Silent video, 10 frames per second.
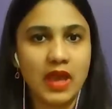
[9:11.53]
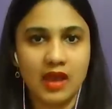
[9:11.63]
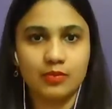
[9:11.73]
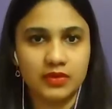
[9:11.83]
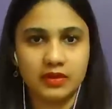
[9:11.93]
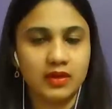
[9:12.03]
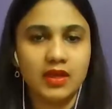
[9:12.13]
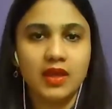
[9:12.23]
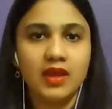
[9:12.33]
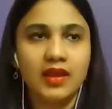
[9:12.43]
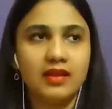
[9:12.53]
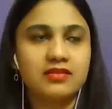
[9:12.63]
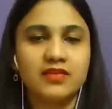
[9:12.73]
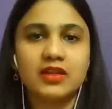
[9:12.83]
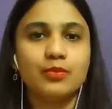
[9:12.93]
to happen.
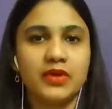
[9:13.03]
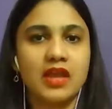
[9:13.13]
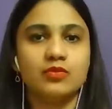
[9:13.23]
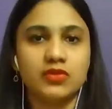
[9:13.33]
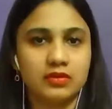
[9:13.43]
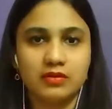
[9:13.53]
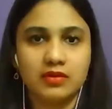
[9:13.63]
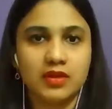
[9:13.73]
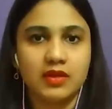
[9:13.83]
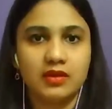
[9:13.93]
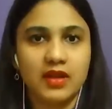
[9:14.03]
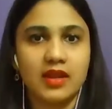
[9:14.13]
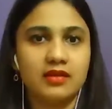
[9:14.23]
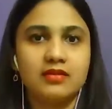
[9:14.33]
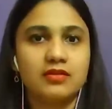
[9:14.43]
It's very primal,
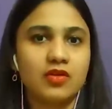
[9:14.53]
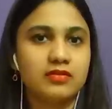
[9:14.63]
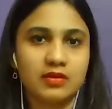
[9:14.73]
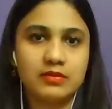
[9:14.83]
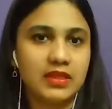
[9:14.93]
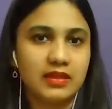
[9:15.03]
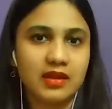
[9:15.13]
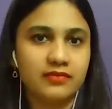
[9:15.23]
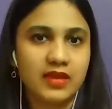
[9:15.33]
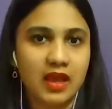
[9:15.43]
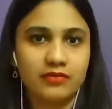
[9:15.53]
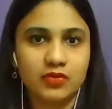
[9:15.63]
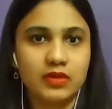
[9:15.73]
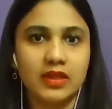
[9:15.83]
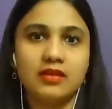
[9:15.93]
right? It's not something that we have
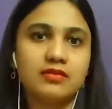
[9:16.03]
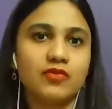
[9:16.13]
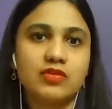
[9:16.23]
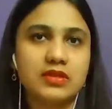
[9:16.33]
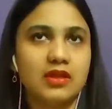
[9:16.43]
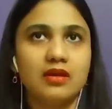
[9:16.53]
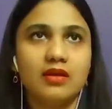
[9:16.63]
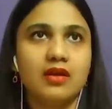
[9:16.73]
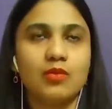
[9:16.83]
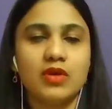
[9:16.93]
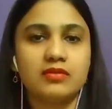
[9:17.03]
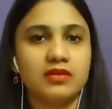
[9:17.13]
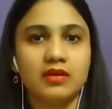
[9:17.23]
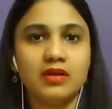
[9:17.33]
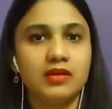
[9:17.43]
today. It was there
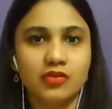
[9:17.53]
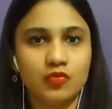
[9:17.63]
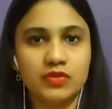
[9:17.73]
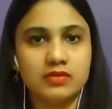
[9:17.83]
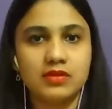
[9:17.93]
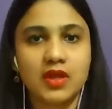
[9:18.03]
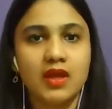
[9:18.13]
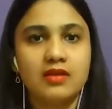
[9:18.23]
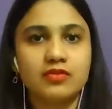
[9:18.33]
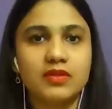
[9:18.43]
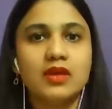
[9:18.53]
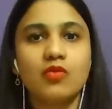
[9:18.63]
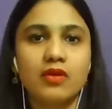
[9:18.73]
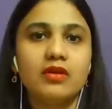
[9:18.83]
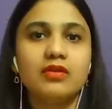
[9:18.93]
amongst early humans. So they
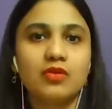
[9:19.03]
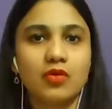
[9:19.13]
wanted to